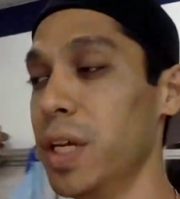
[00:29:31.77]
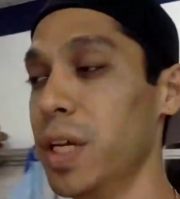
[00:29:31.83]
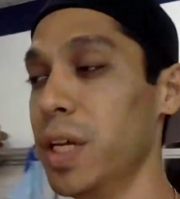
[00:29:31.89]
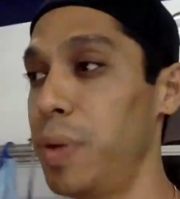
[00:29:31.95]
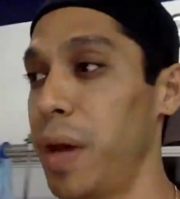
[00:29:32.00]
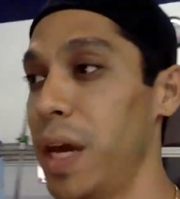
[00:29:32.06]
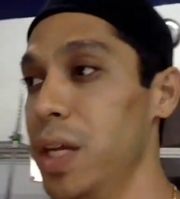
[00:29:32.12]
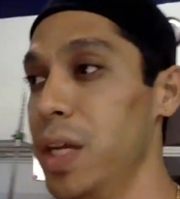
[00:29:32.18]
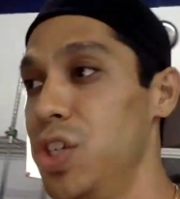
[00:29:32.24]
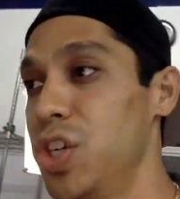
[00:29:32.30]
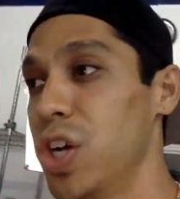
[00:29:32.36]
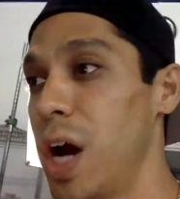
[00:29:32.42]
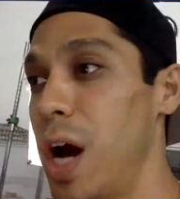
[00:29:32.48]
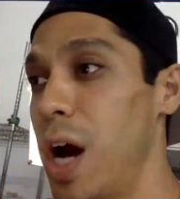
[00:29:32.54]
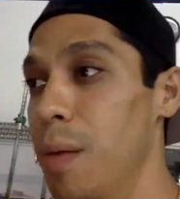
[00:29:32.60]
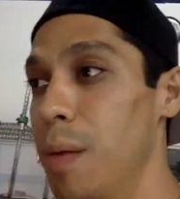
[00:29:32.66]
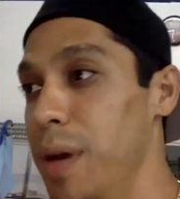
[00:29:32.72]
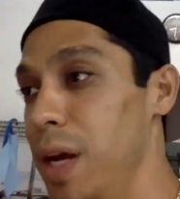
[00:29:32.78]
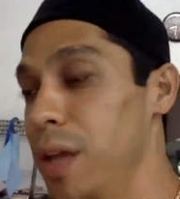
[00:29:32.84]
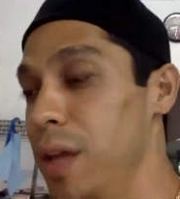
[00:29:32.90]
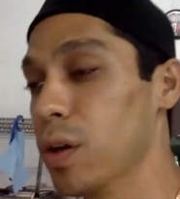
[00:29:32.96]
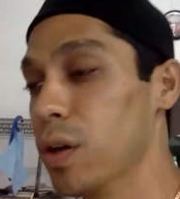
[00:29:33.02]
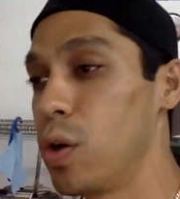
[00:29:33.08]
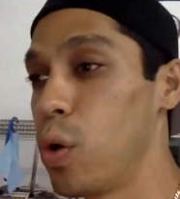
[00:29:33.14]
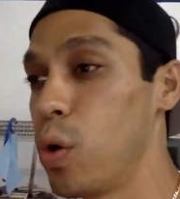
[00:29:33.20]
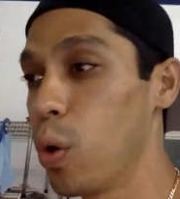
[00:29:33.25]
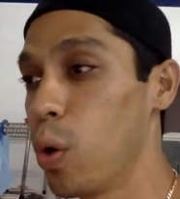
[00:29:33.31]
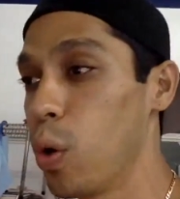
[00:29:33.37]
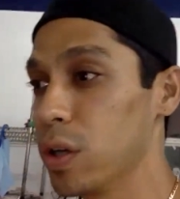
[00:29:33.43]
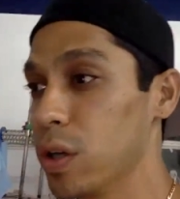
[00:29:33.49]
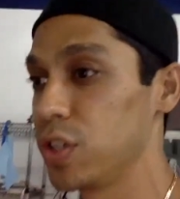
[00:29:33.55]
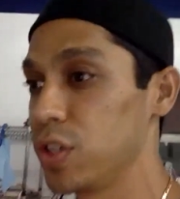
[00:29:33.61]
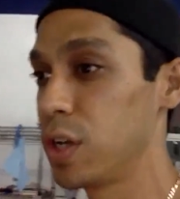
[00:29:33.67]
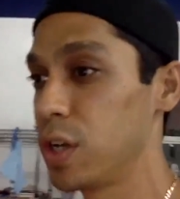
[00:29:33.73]
every complete paint job
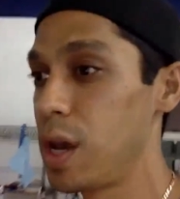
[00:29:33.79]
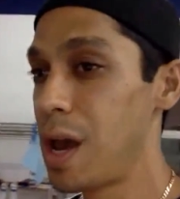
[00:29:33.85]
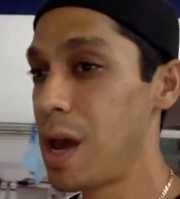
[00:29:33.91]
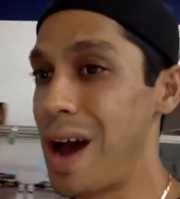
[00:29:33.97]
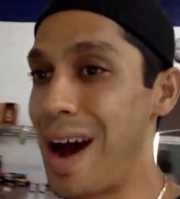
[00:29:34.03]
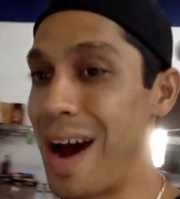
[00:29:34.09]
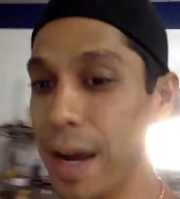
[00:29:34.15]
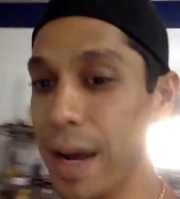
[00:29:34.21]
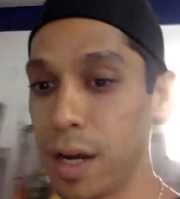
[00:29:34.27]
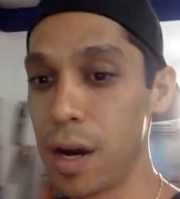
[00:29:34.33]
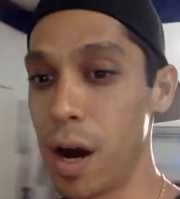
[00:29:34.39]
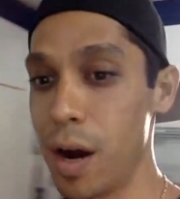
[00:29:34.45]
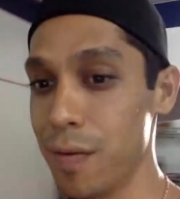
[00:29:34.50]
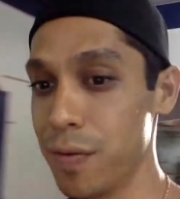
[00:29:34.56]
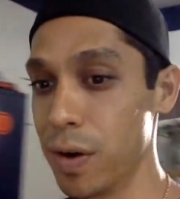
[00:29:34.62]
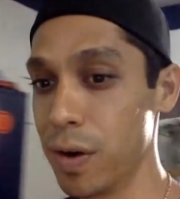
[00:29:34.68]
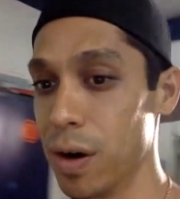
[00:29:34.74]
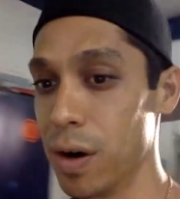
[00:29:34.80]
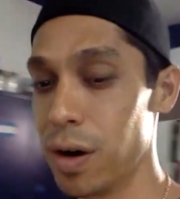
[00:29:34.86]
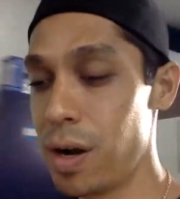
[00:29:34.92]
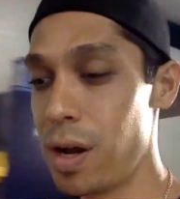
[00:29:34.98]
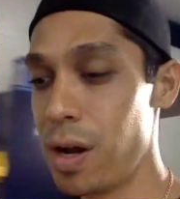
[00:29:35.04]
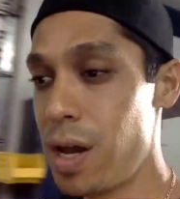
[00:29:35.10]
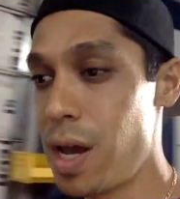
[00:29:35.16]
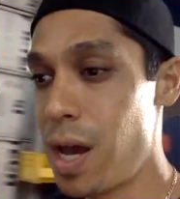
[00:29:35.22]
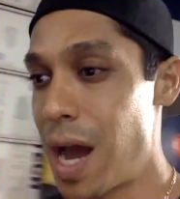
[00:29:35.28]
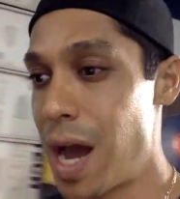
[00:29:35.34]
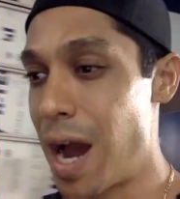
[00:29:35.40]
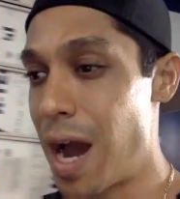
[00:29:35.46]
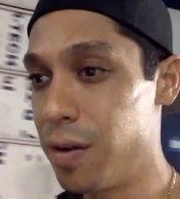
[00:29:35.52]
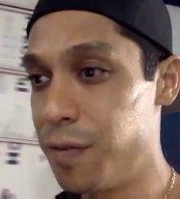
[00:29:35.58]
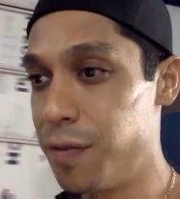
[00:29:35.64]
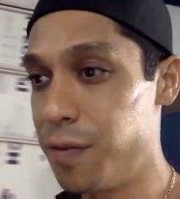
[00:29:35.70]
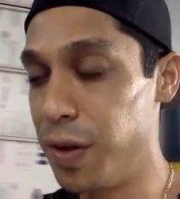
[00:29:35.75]
in the course, I
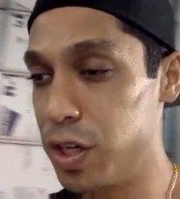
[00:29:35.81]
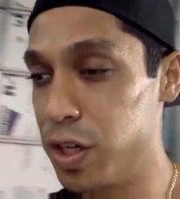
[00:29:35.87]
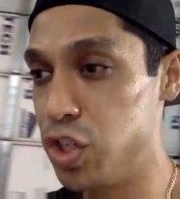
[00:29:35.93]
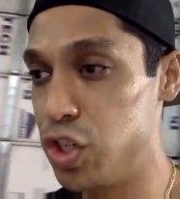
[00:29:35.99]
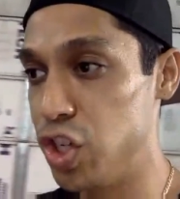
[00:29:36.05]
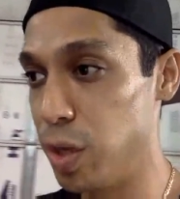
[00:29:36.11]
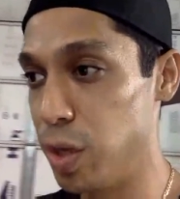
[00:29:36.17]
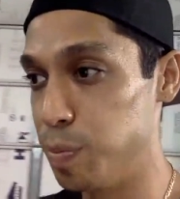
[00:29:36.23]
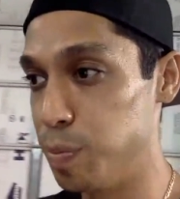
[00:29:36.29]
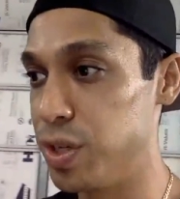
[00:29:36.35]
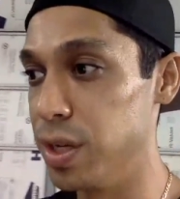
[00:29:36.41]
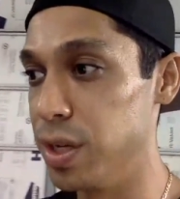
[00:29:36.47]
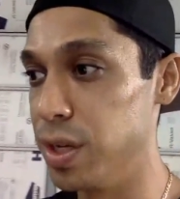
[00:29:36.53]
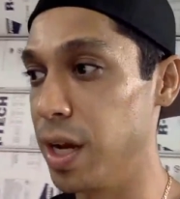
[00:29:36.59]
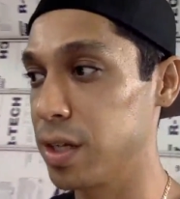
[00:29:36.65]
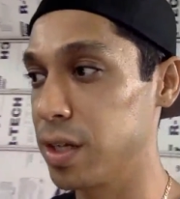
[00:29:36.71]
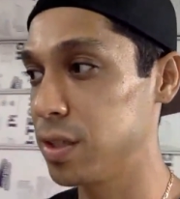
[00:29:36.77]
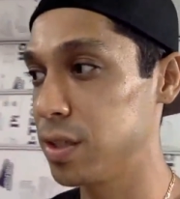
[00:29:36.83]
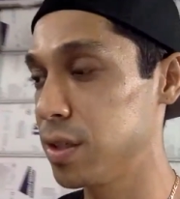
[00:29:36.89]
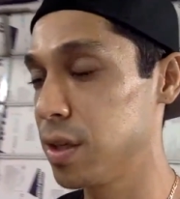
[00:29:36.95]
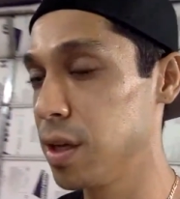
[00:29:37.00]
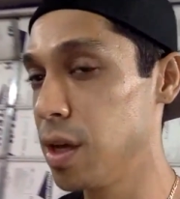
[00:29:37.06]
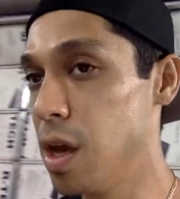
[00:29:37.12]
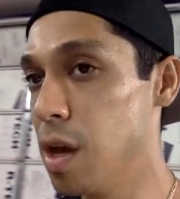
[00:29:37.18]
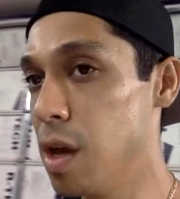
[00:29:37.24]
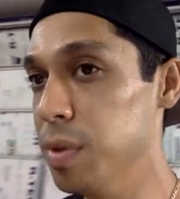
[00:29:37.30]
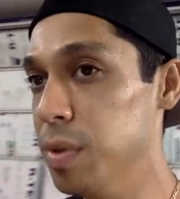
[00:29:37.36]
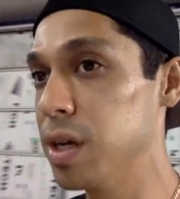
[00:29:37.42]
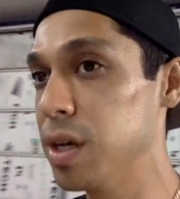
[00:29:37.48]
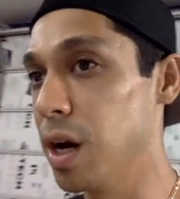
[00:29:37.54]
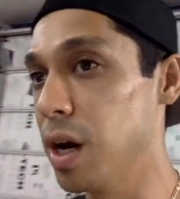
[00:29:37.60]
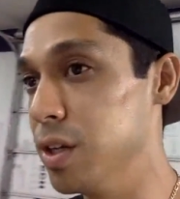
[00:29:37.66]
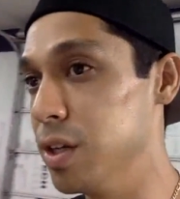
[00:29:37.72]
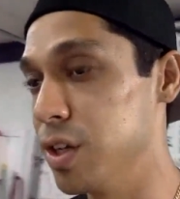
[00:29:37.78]
cover how to fix chips and
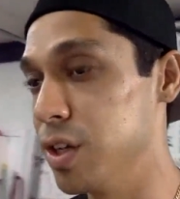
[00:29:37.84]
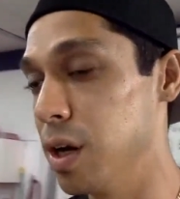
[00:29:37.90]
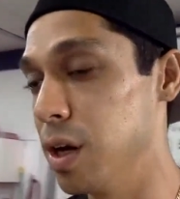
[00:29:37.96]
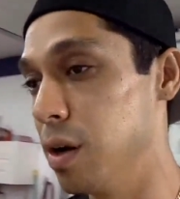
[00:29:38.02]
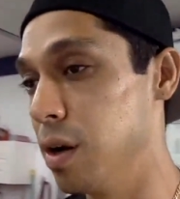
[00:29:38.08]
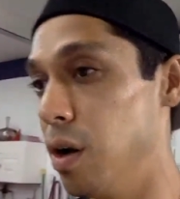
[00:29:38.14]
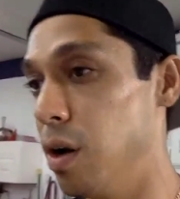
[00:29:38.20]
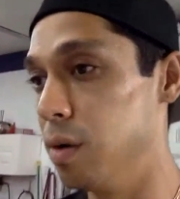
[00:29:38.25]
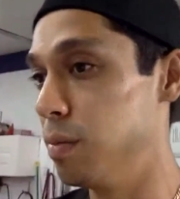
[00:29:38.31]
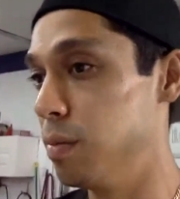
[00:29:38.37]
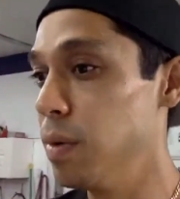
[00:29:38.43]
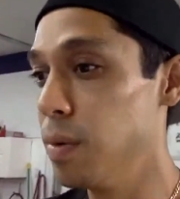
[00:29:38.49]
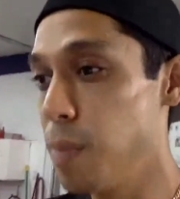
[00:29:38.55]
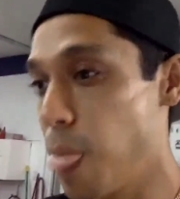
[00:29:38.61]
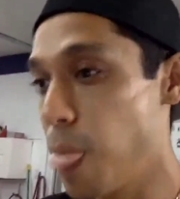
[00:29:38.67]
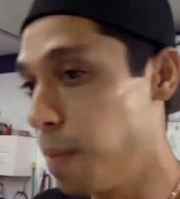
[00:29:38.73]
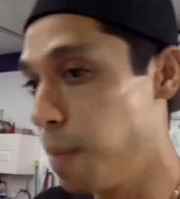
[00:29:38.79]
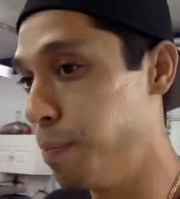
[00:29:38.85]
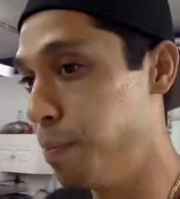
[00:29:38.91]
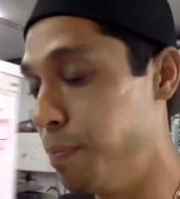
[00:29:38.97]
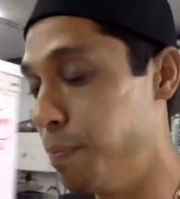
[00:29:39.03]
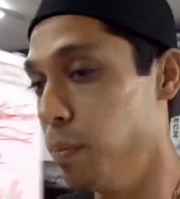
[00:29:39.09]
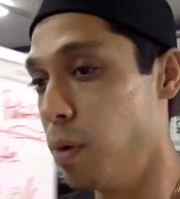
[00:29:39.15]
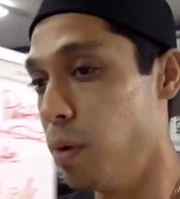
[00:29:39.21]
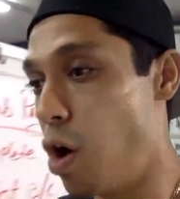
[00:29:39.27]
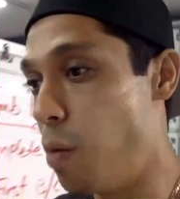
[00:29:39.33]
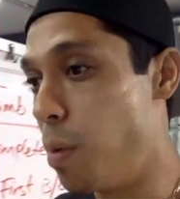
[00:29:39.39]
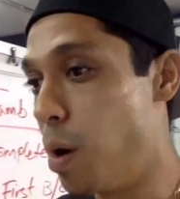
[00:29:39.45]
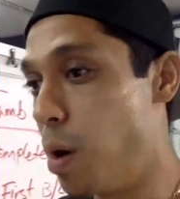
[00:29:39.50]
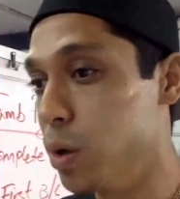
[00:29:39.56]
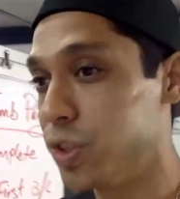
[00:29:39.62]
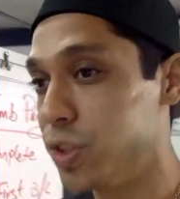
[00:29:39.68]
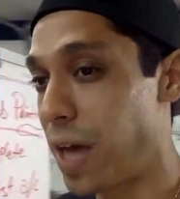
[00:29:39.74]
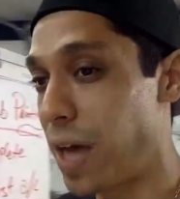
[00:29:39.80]
nicks, because
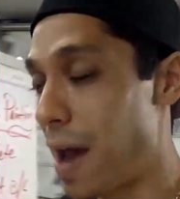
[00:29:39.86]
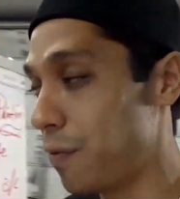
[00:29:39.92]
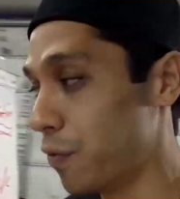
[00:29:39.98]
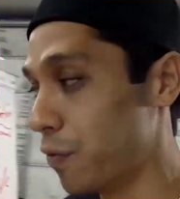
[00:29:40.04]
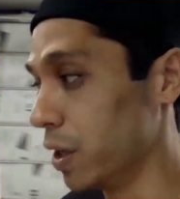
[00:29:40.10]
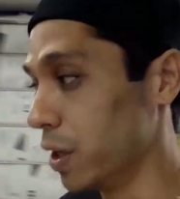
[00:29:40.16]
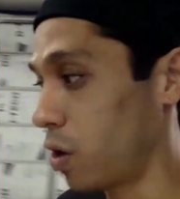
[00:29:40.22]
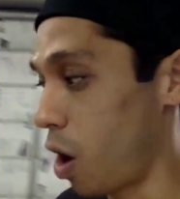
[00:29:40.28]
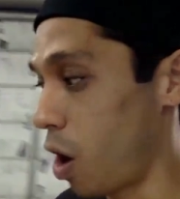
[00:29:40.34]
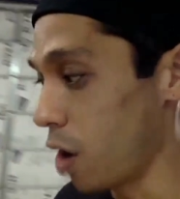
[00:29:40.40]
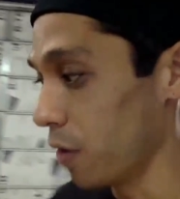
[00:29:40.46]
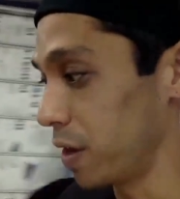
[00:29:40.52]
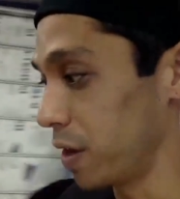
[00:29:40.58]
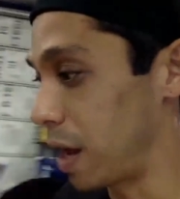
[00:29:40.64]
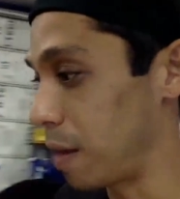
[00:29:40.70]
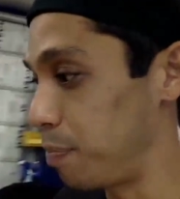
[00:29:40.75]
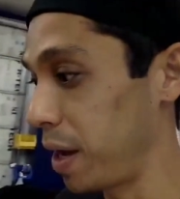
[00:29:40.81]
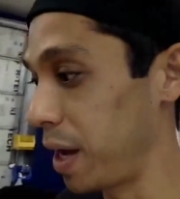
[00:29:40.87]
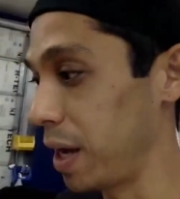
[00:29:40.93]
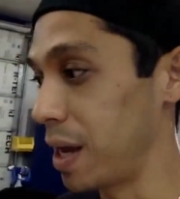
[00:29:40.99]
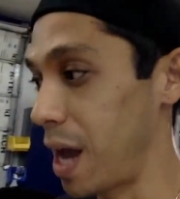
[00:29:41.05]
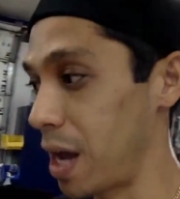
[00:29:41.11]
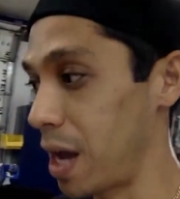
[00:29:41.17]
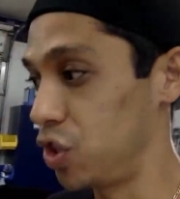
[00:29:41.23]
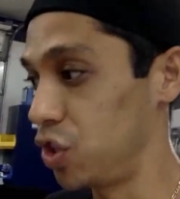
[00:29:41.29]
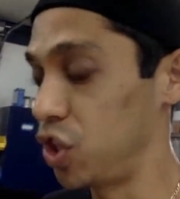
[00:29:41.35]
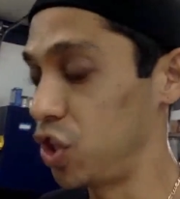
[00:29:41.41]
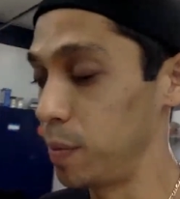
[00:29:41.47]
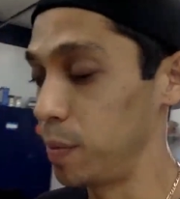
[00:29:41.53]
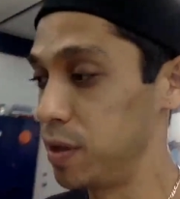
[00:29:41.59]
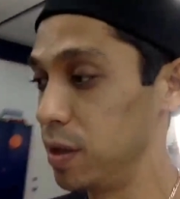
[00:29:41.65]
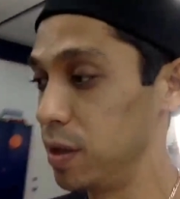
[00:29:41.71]
every car that I paint has chips and